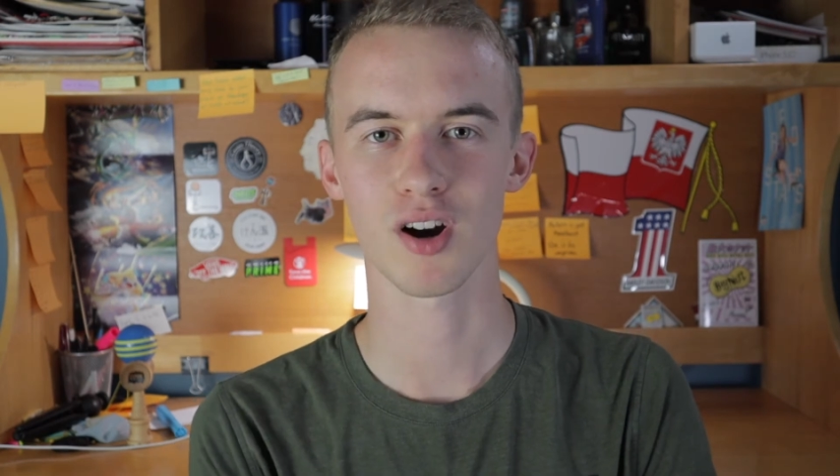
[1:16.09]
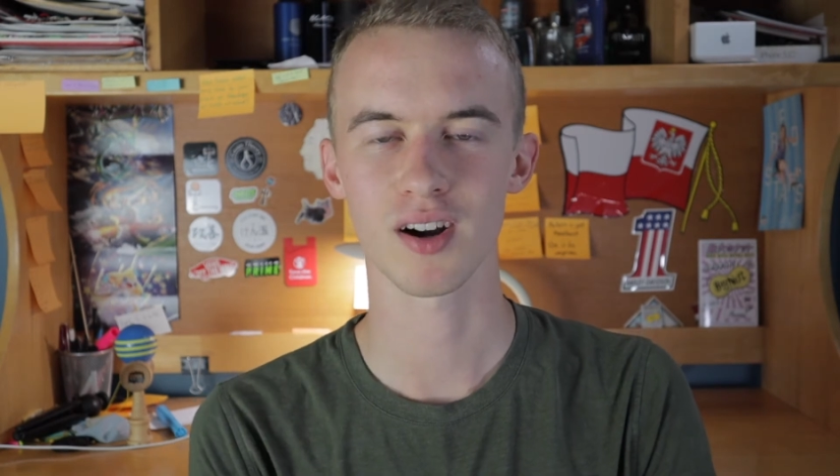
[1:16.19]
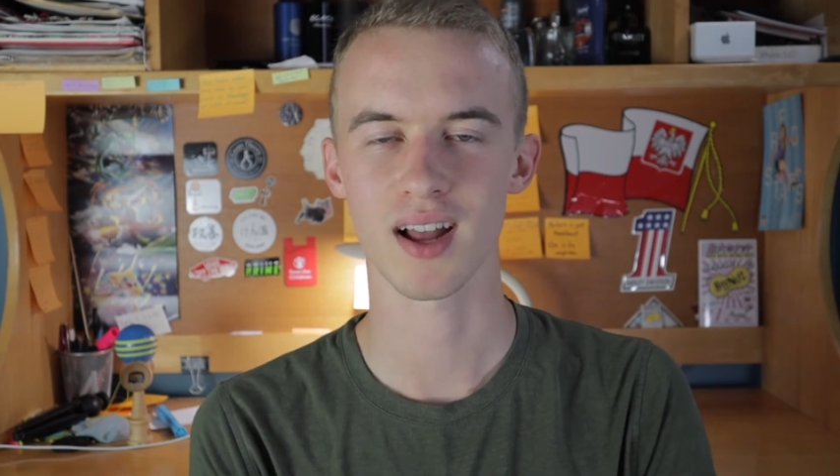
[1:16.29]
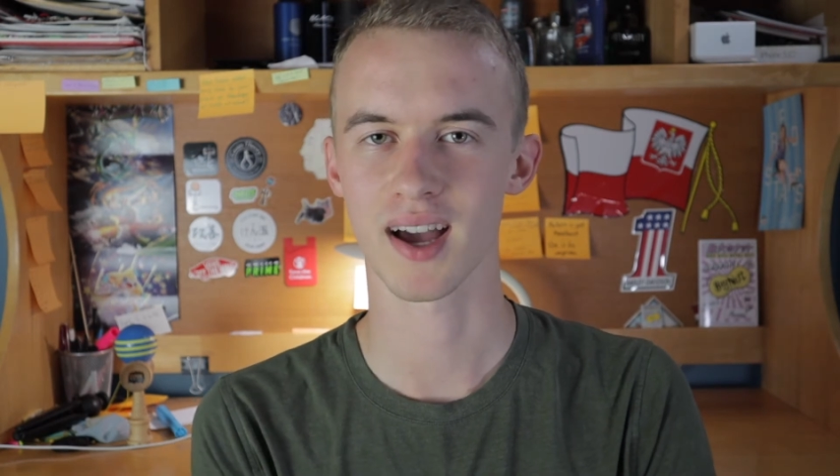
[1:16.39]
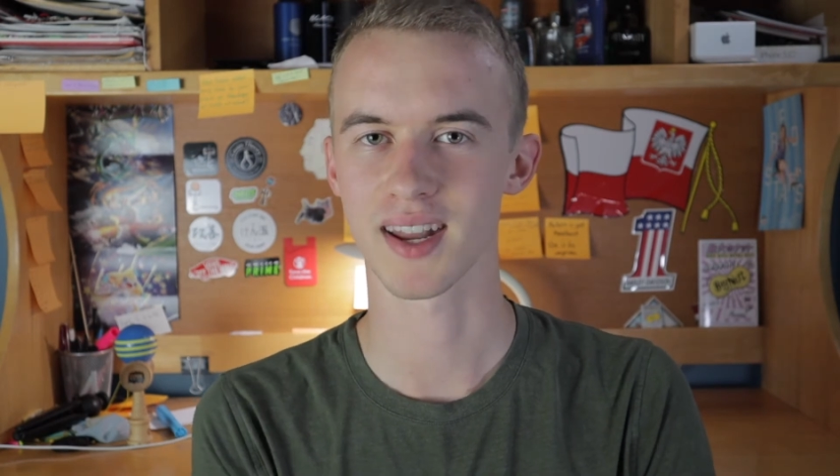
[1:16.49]

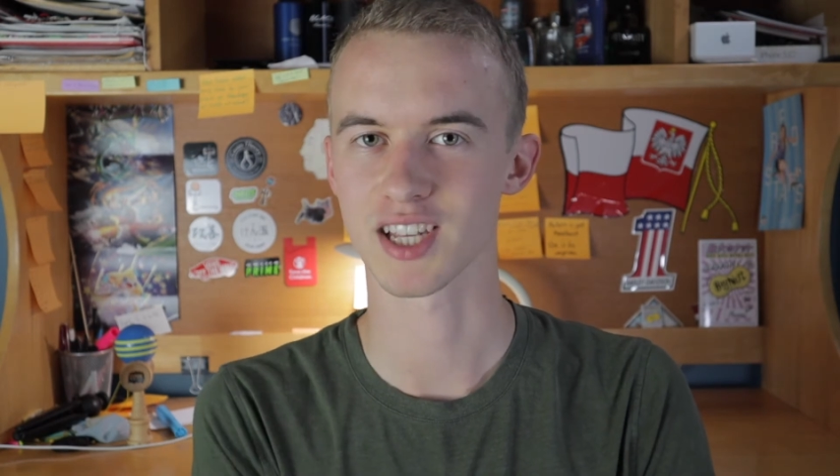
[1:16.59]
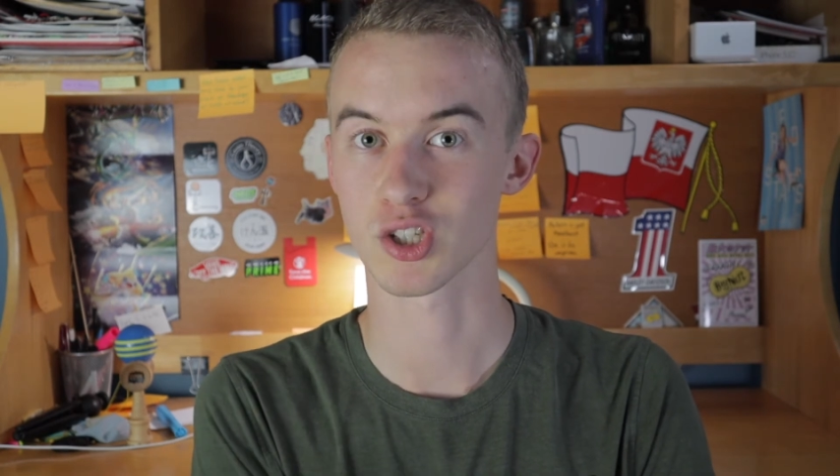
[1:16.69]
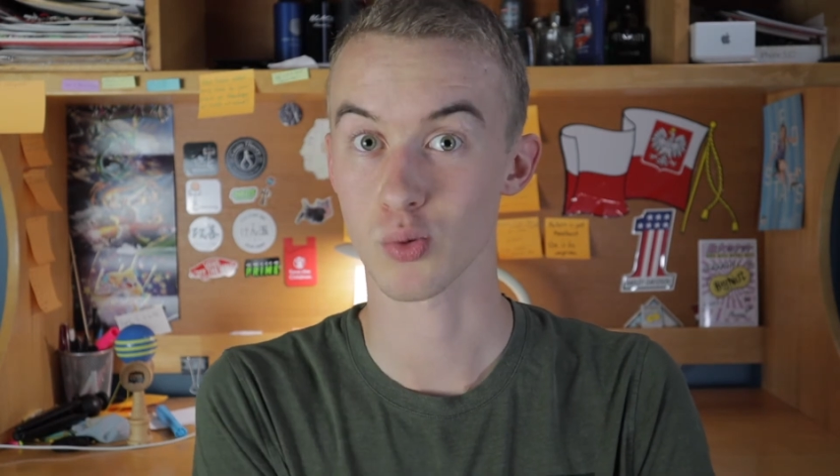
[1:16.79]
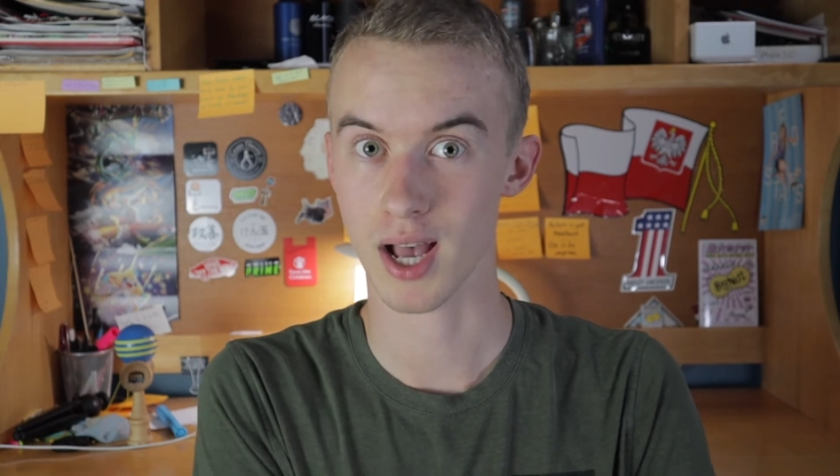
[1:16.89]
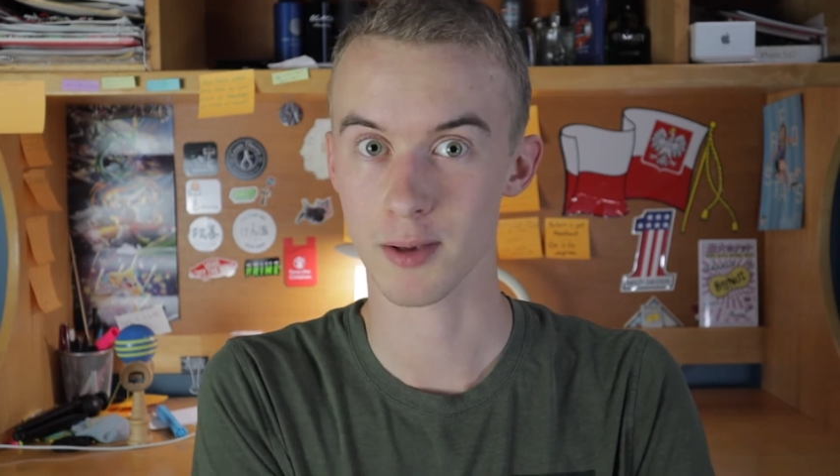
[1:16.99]
card on a
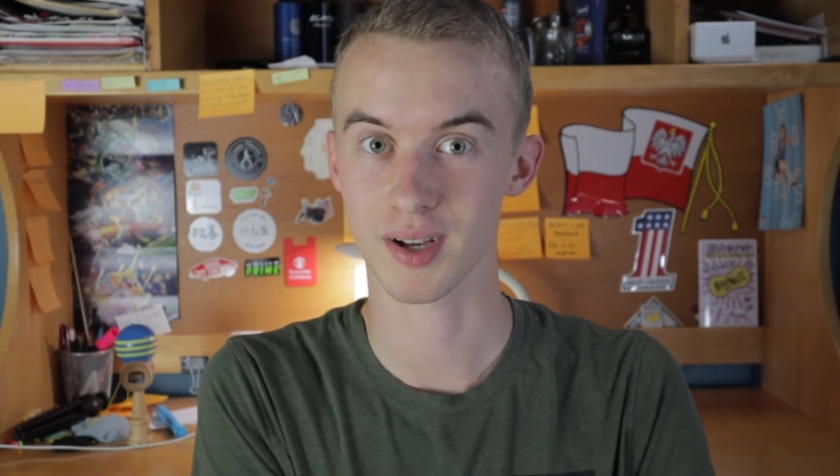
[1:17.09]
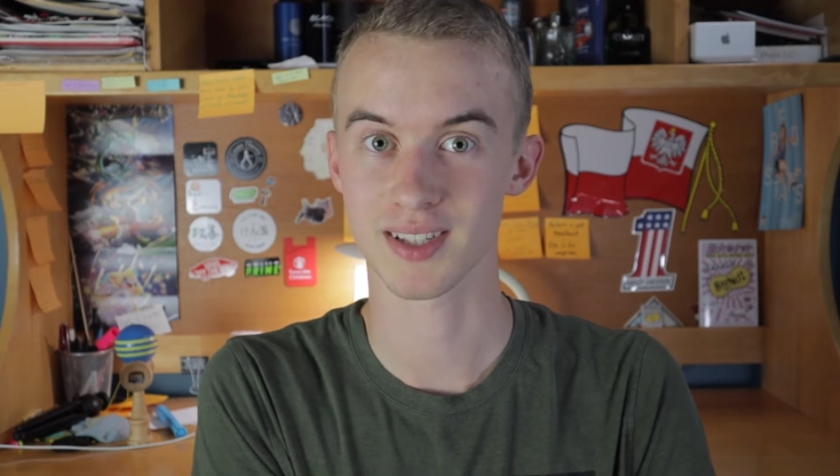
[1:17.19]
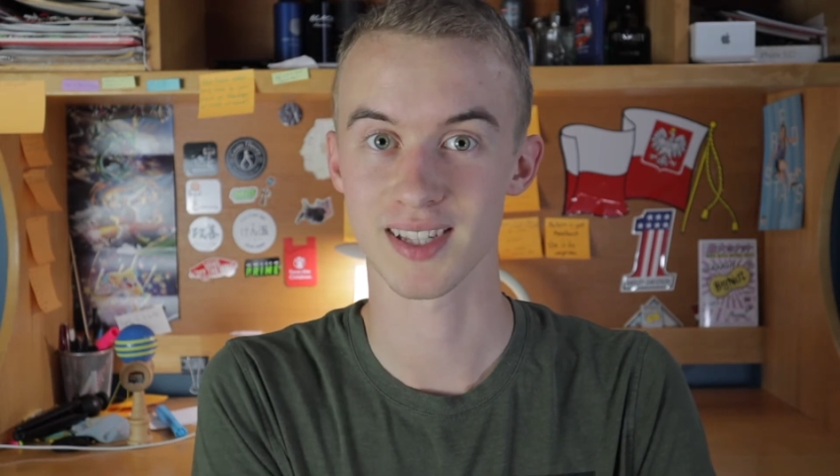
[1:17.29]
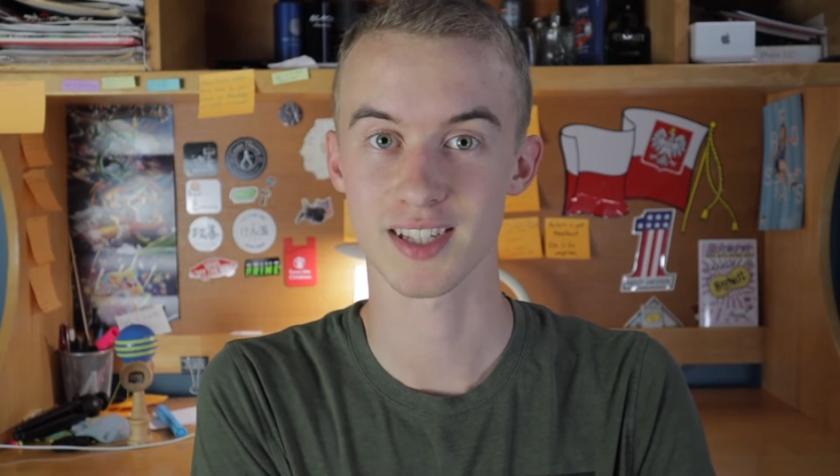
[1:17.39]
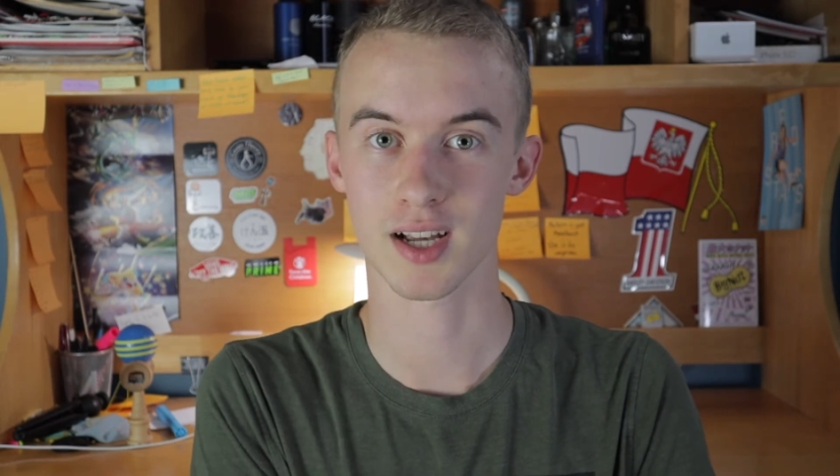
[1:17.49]

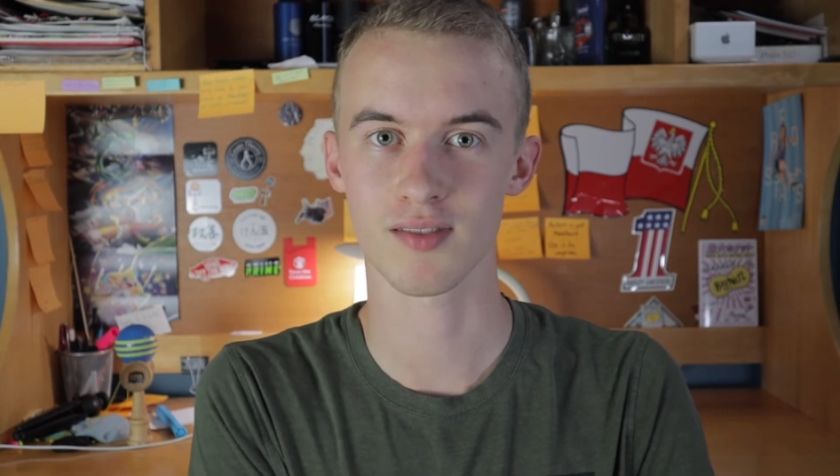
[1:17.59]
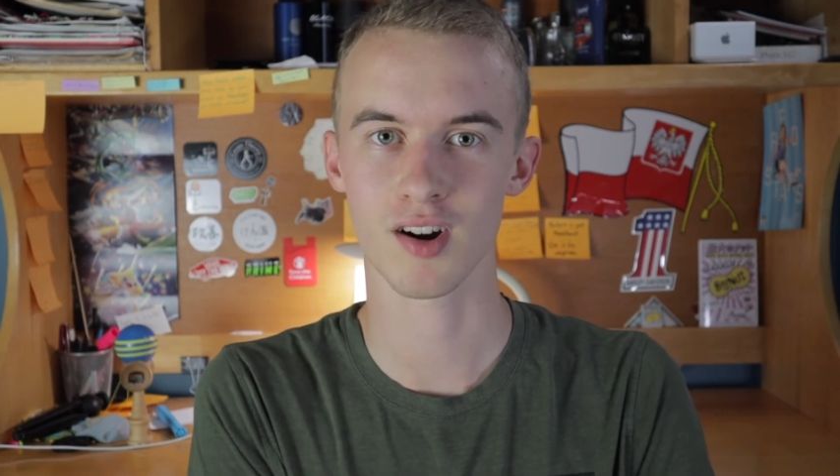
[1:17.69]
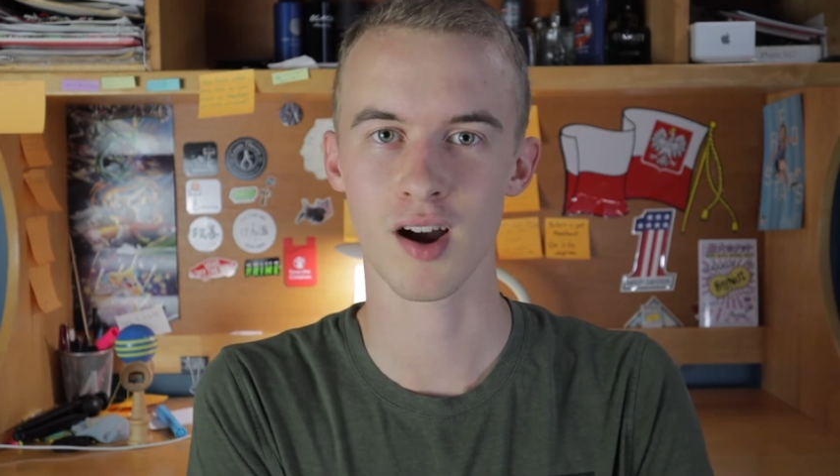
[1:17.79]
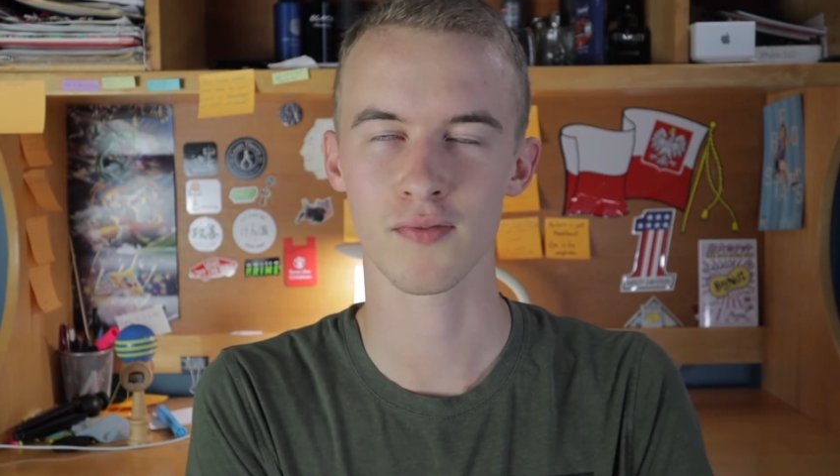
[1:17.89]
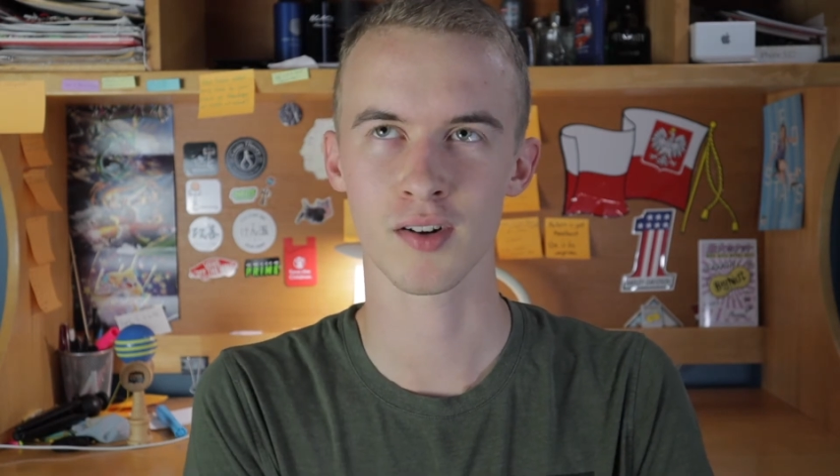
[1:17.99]
Swagbucks
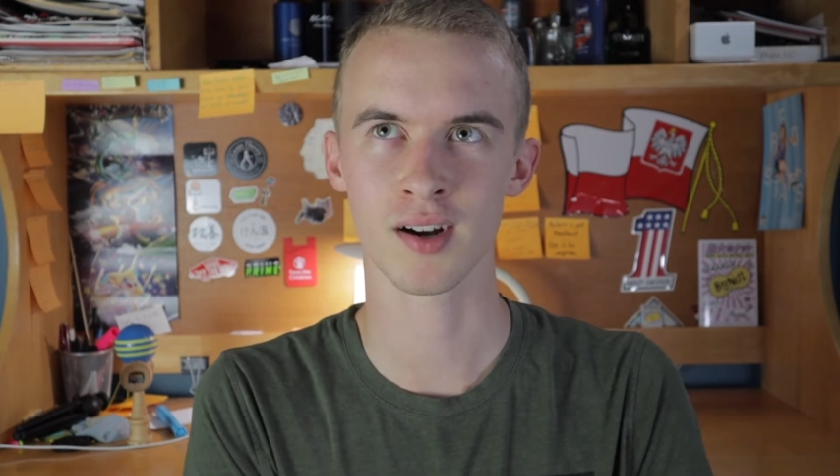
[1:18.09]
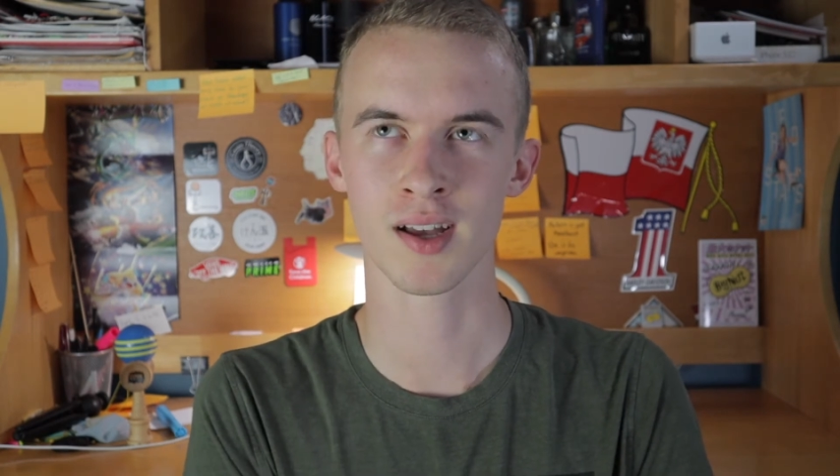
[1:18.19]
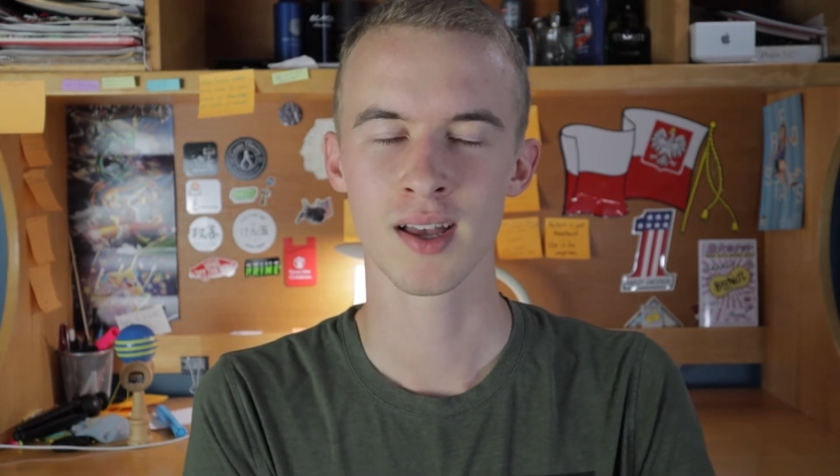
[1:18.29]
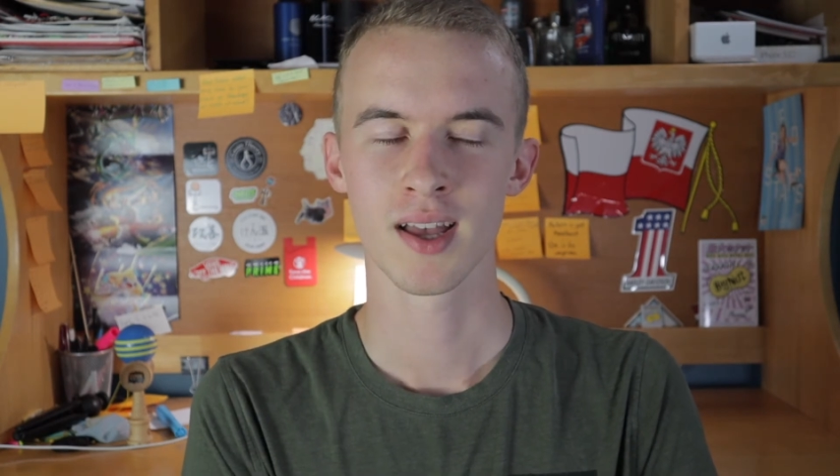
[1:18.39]
Discover offer